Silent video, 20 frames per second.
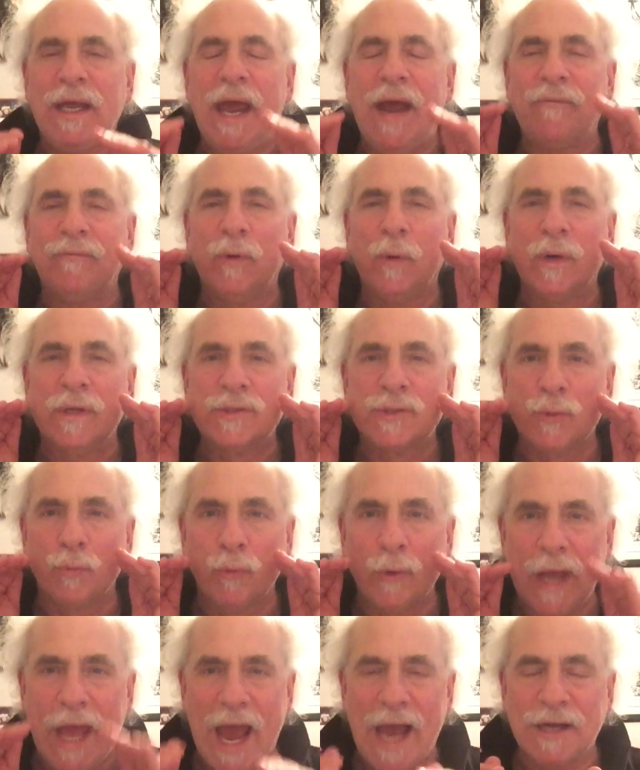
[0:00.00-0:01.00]
Everyone's
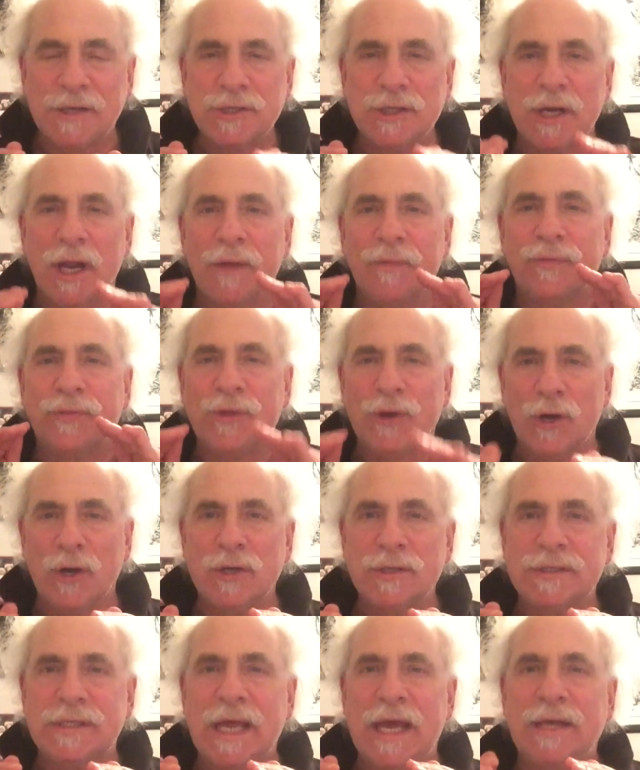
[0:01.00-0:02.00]
reaction on
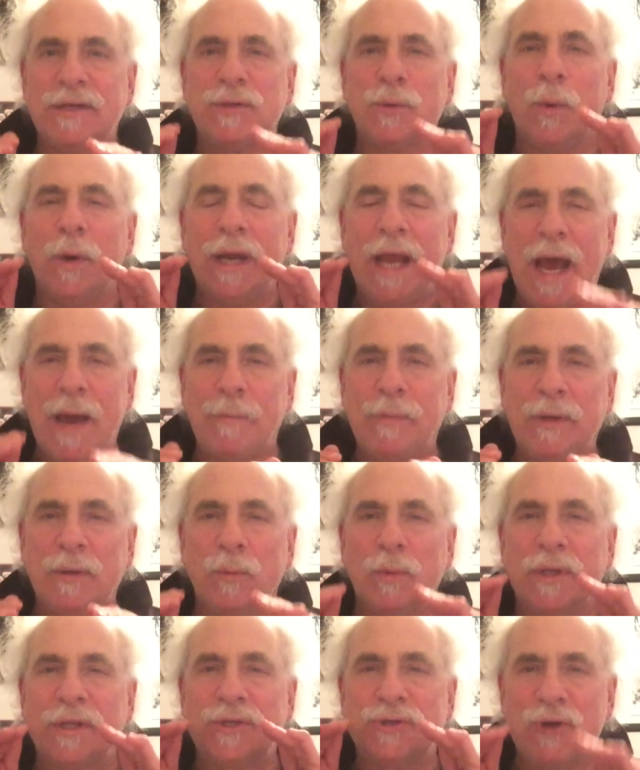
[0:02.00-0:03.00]
Thursday to what
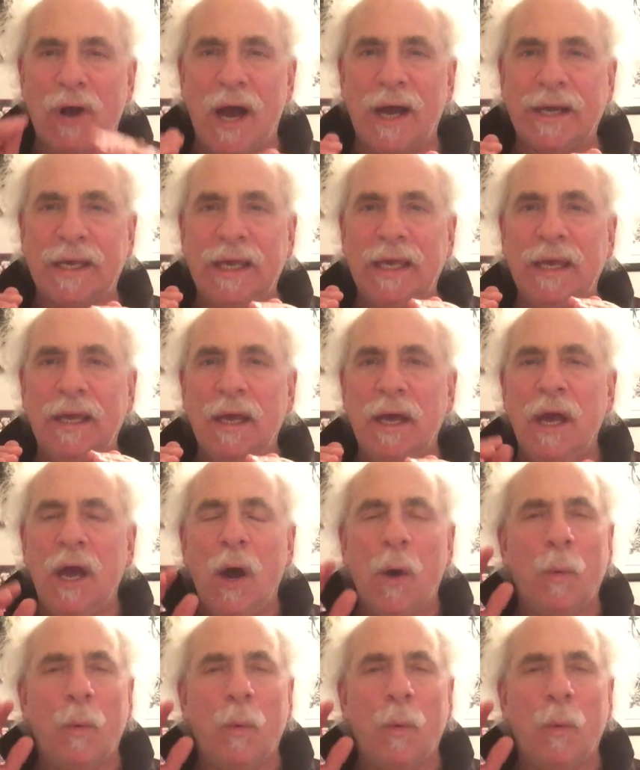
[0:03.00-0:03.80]
happened with Draghi